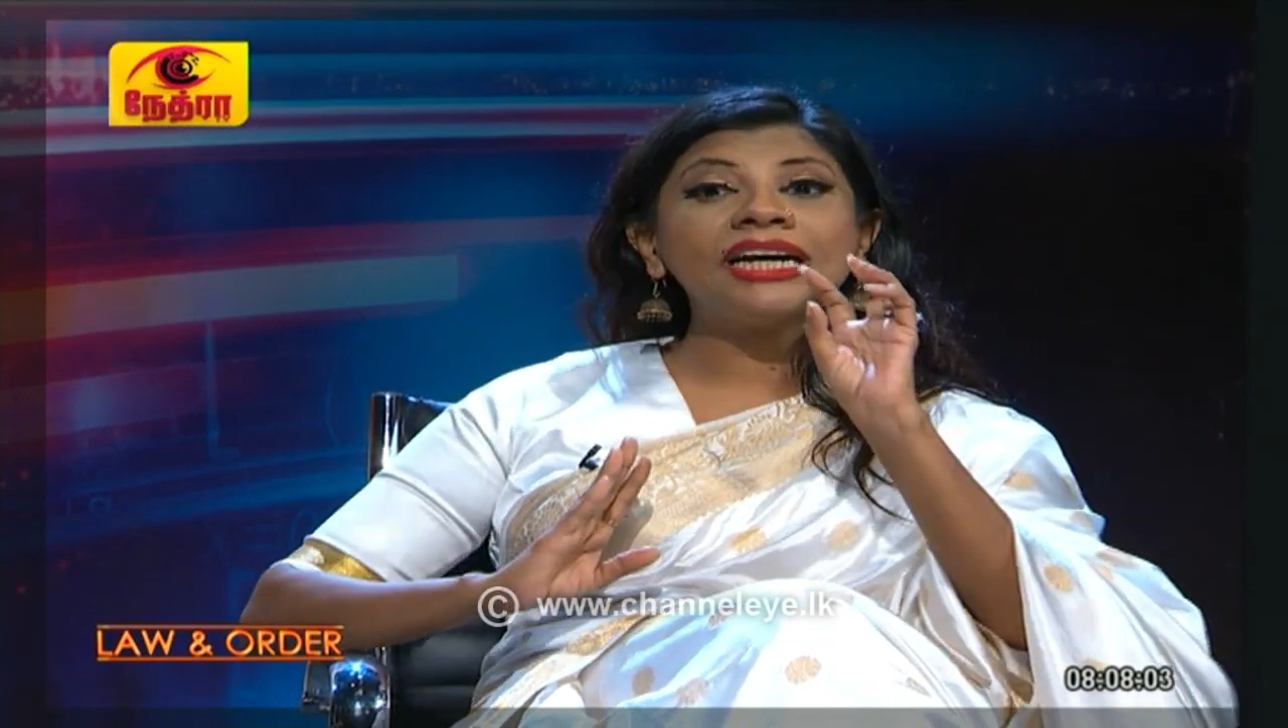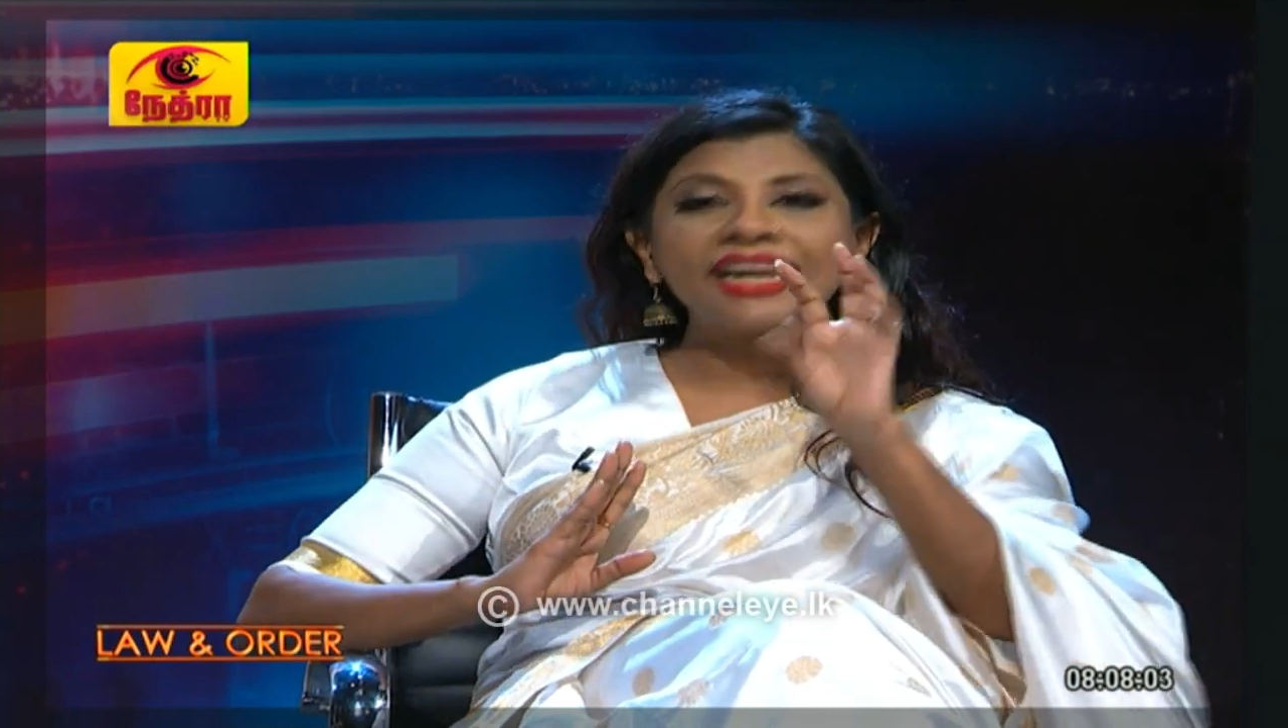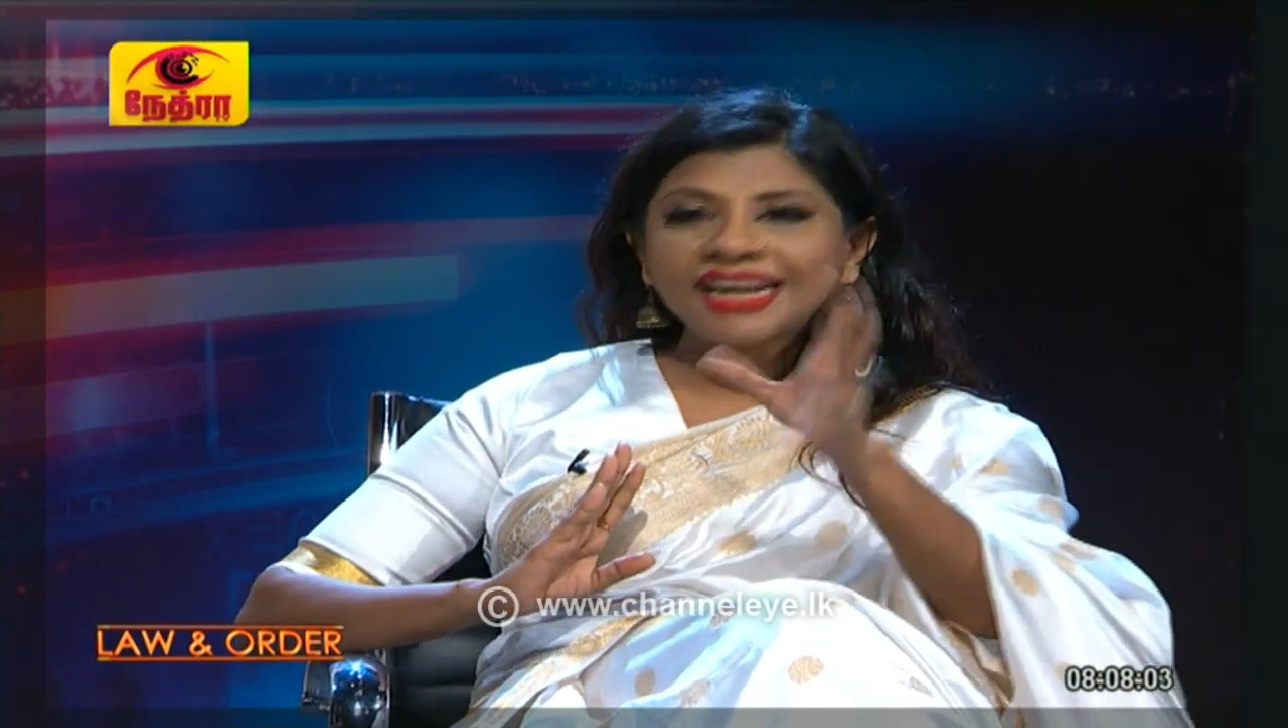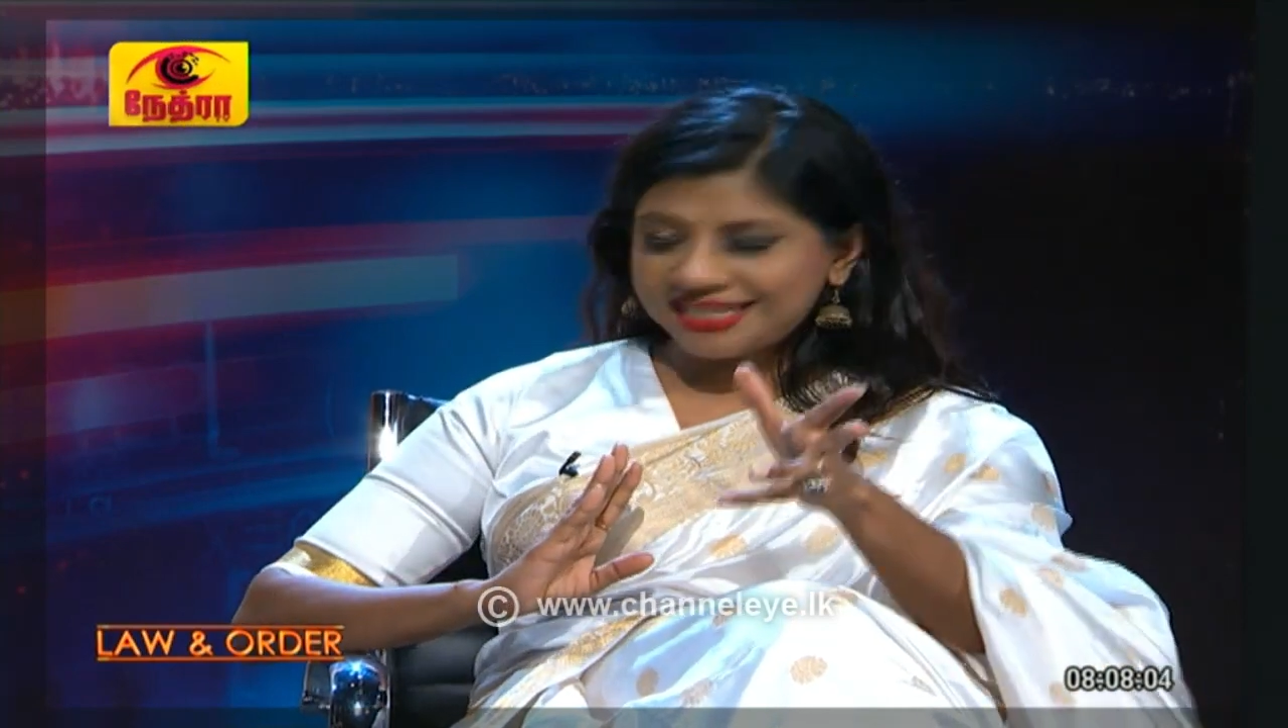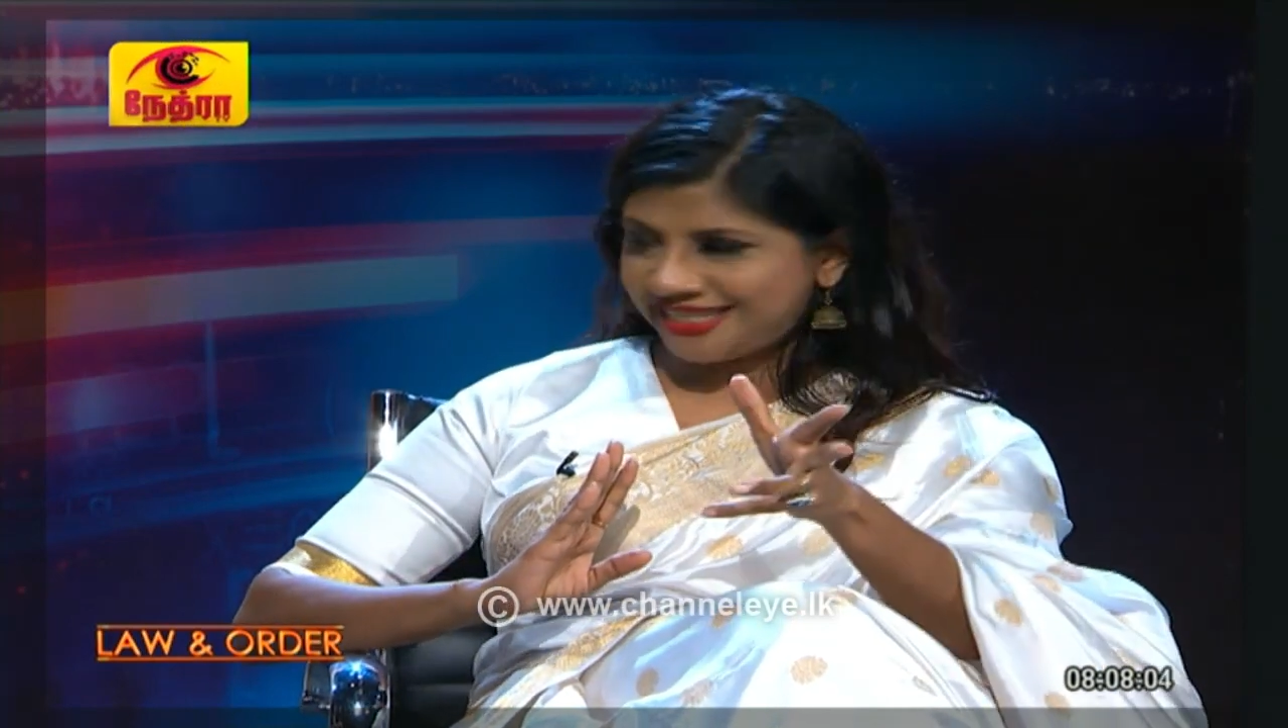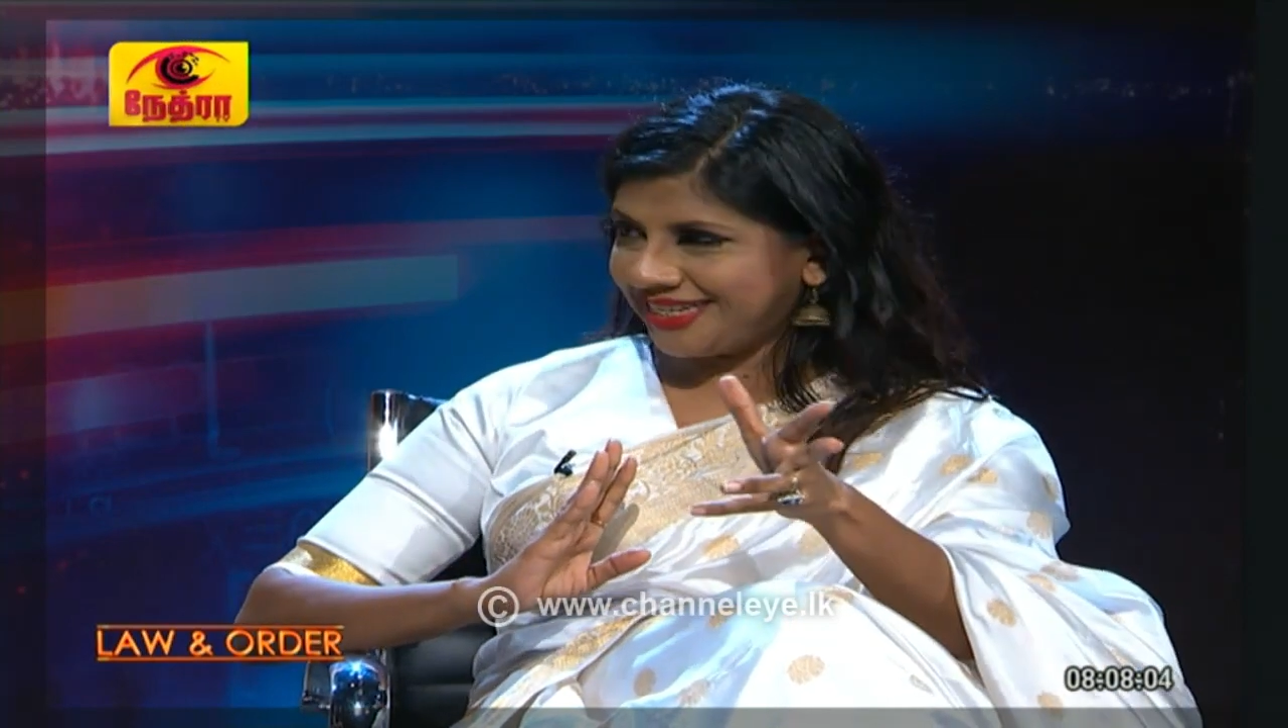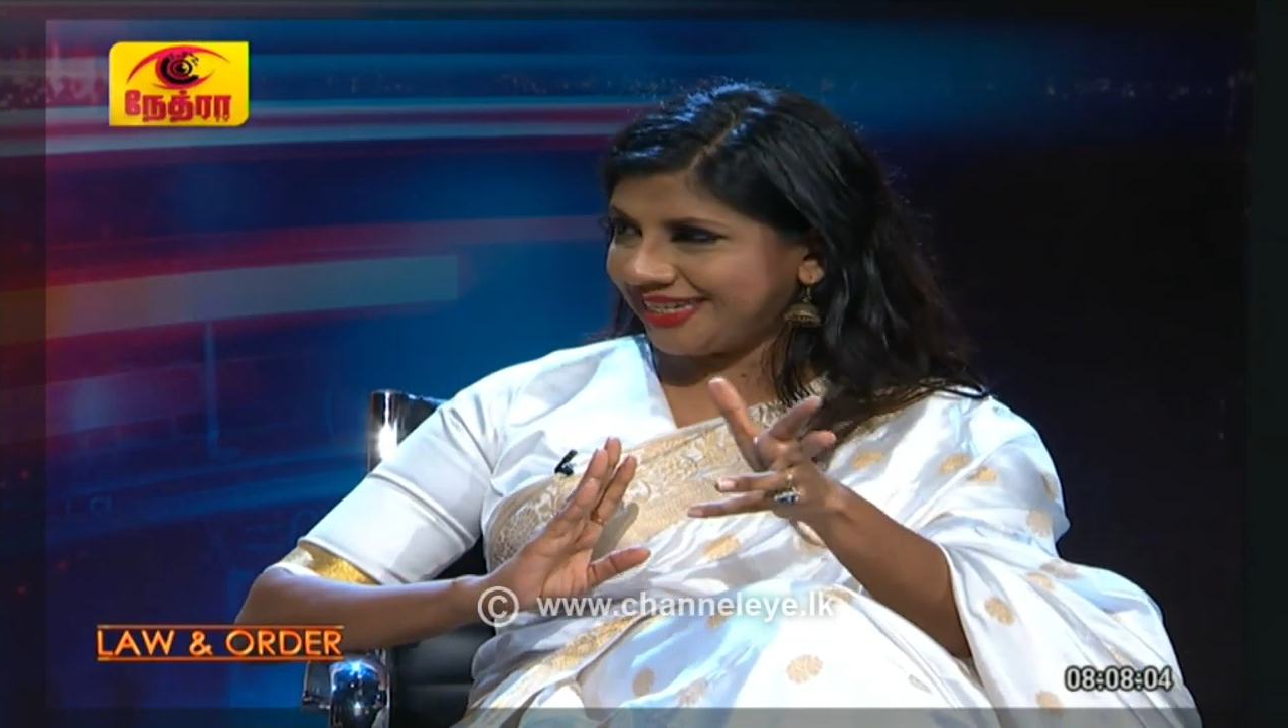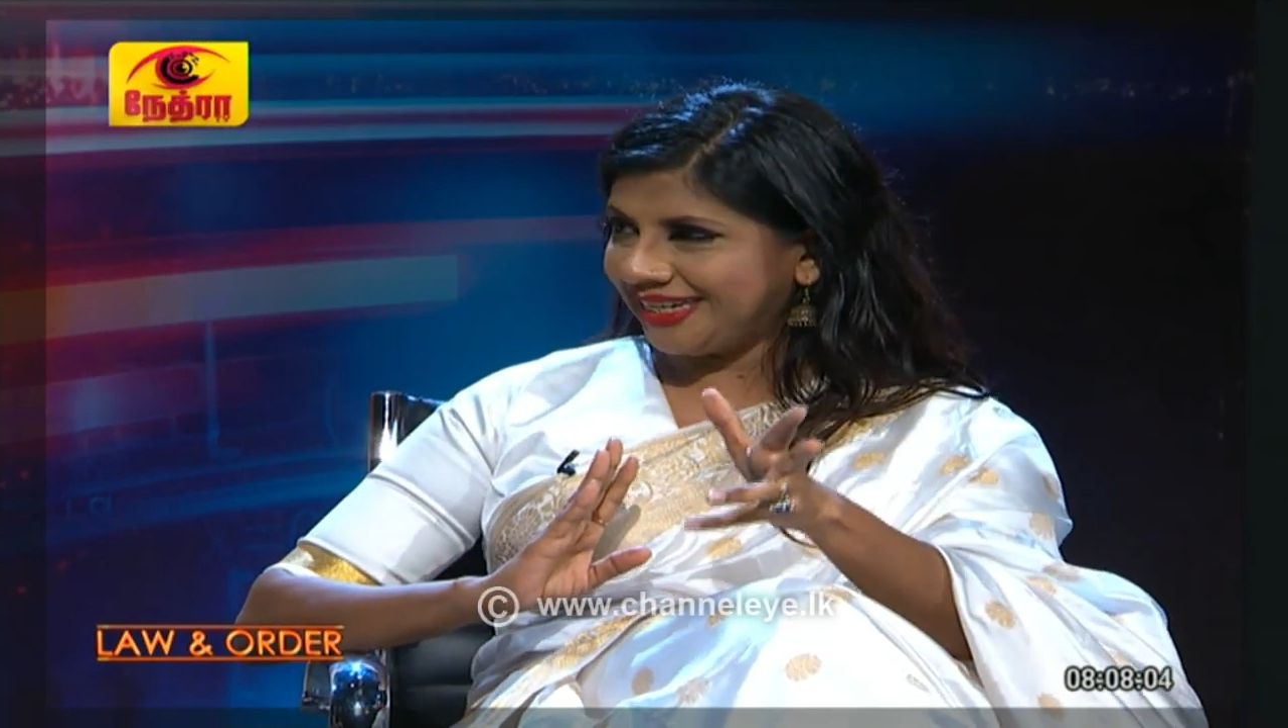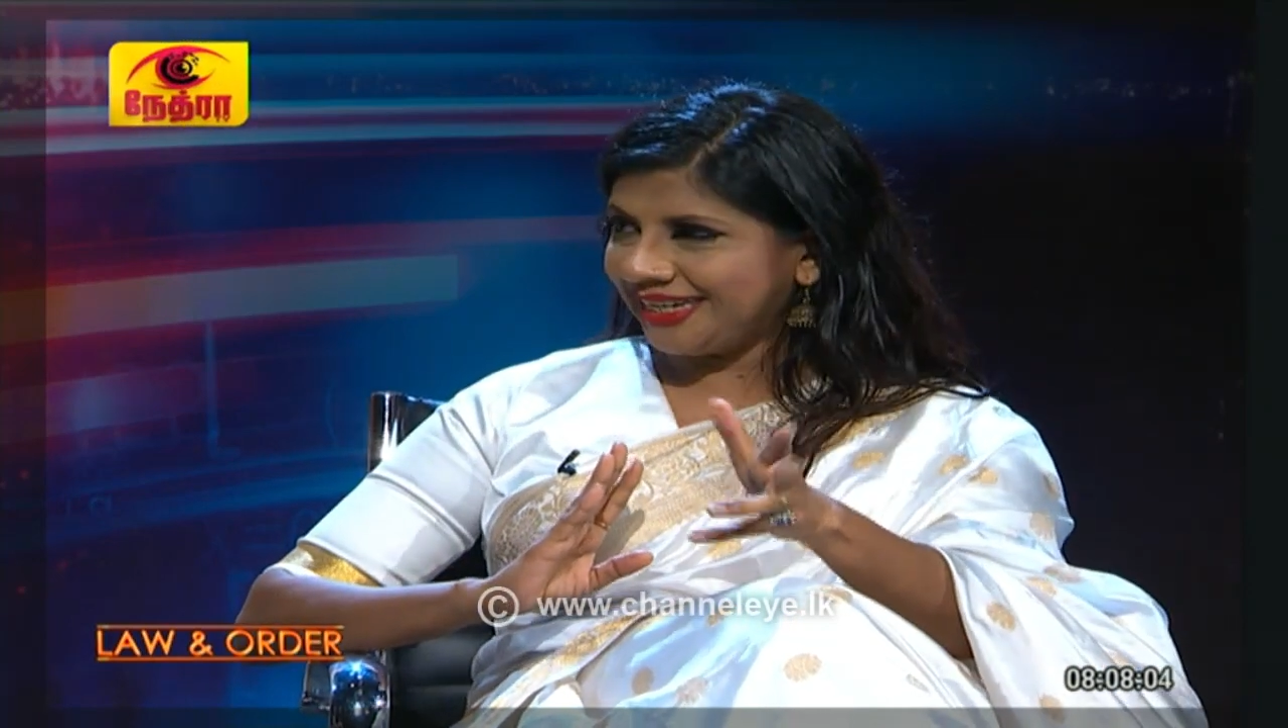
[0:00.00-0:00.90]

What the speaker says: arrest